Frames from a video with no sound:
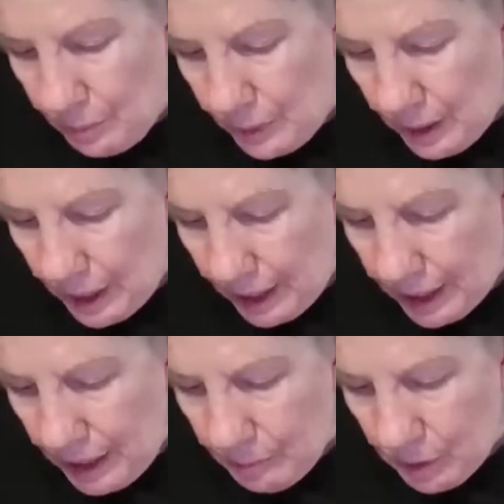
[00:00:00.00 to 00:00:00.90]
But I
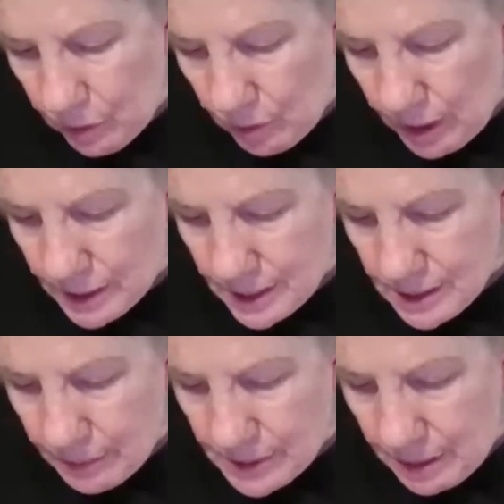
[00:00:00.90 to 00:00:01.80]
came across as
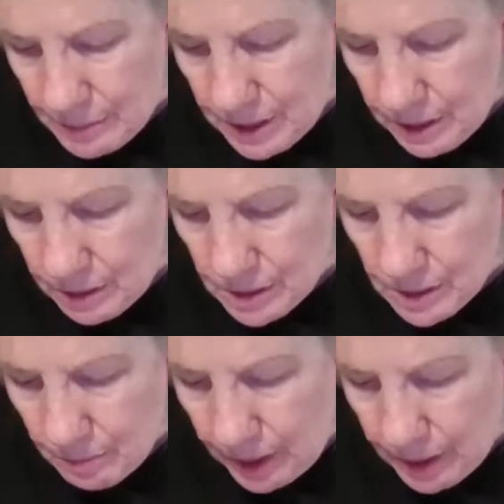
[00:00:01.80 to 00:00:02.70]
I was emptying
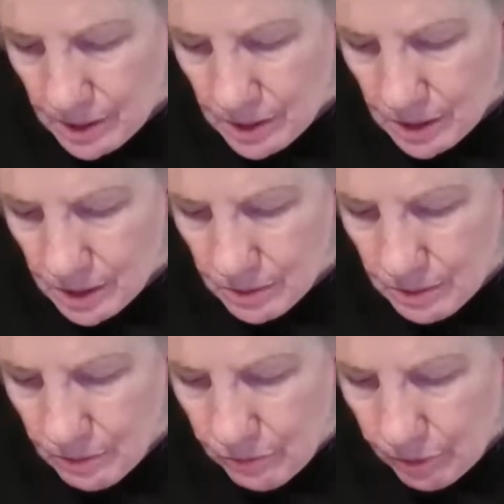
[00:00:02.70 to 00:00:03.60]
some boxes
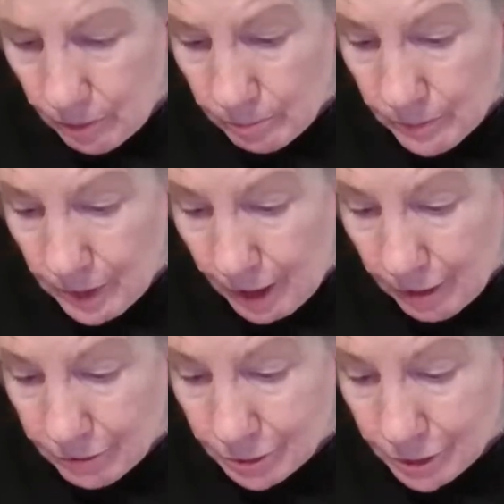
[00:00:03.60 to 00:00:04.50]
from
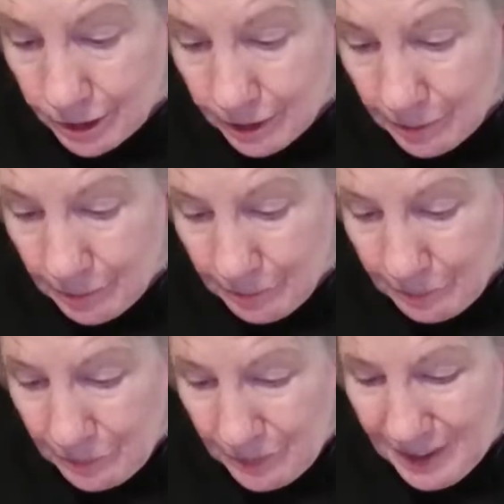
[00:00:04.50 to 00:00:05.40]
California.
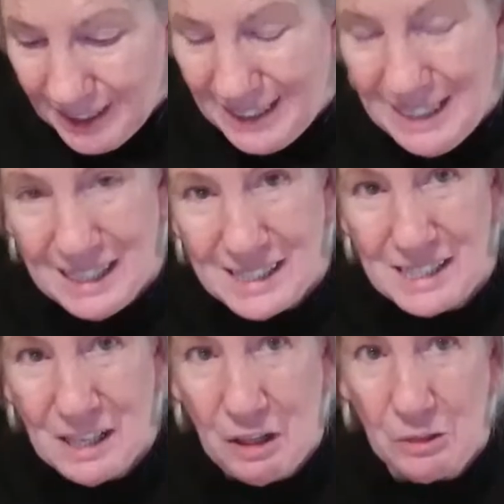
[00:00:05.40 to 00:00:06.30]
Yes,
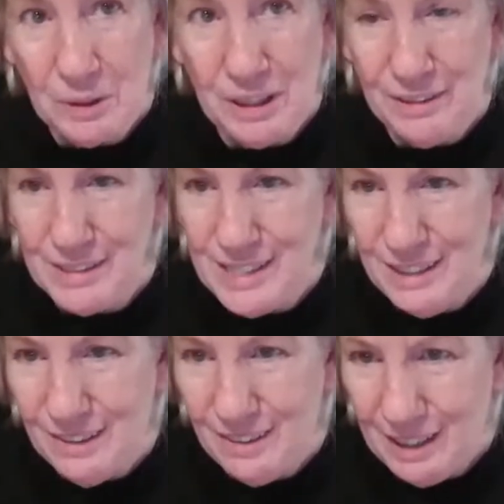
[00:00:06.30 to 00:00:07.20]
3 years
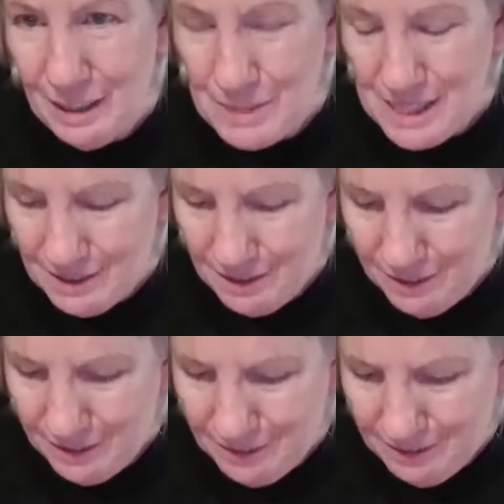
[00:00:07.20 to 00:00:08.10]
here, and I'm
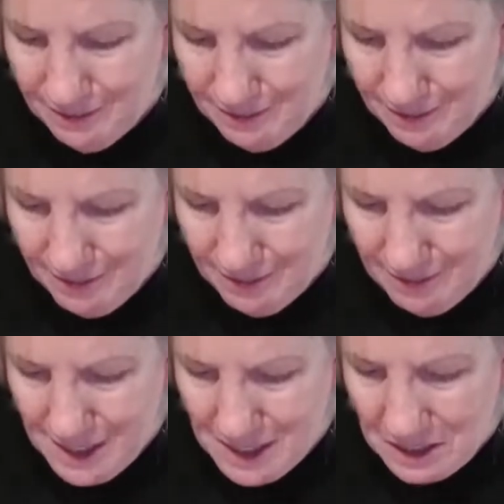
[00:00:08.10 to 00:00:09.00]
still
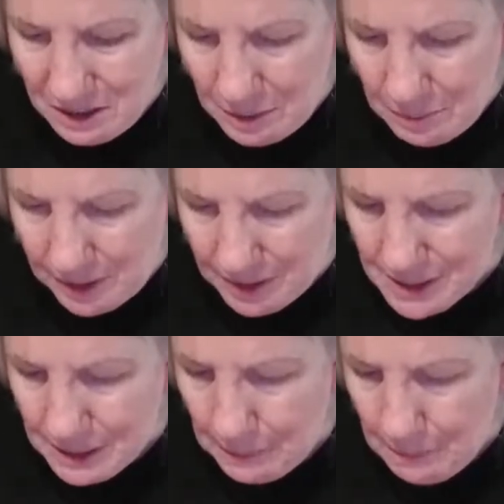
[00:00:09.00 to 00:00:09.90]

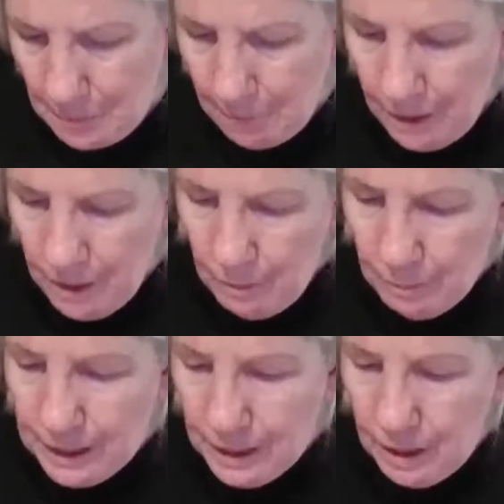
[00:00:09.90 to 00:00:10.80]
unboxing.
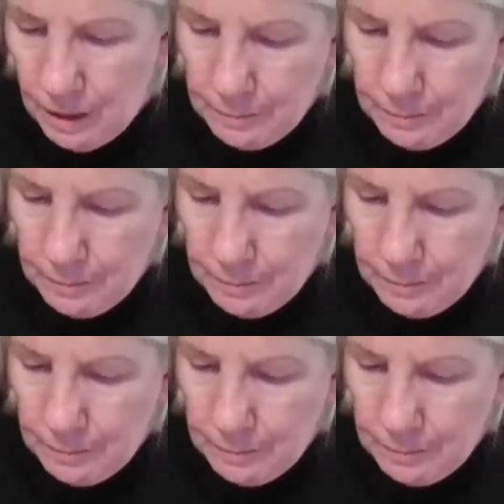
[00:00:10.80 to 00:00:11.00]
But